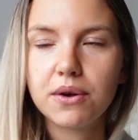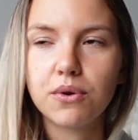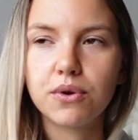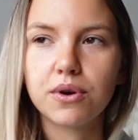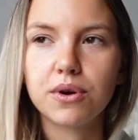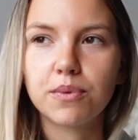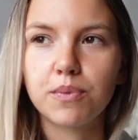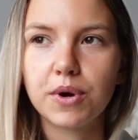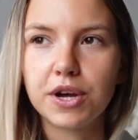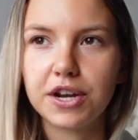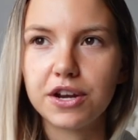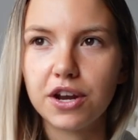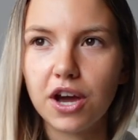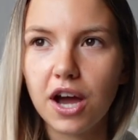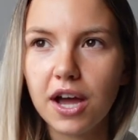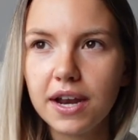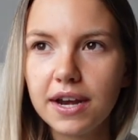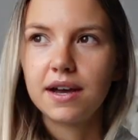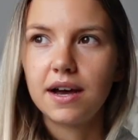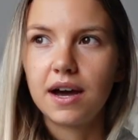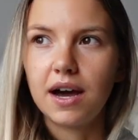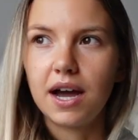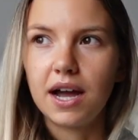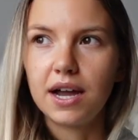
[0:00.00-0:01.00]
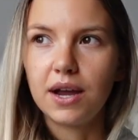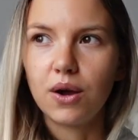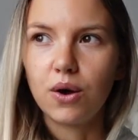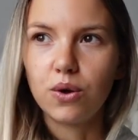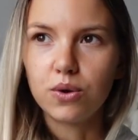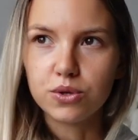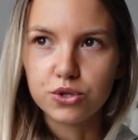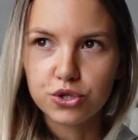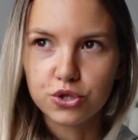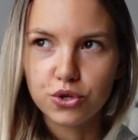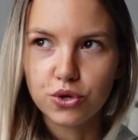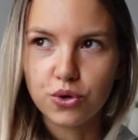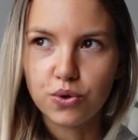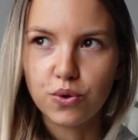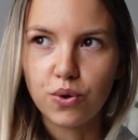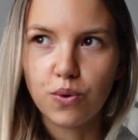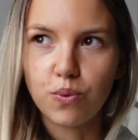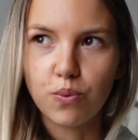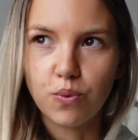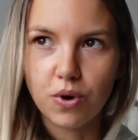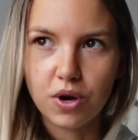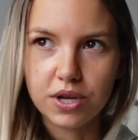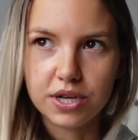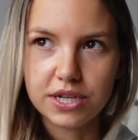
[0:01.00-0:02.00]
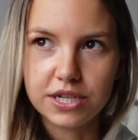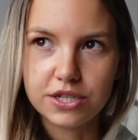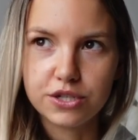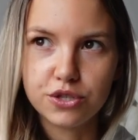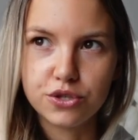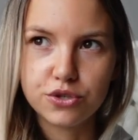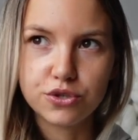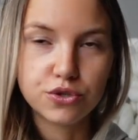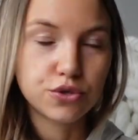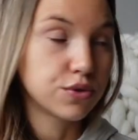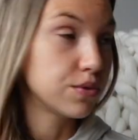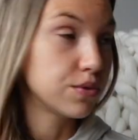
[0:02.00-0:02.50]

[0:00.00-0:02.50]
or whatnot. I also wanted,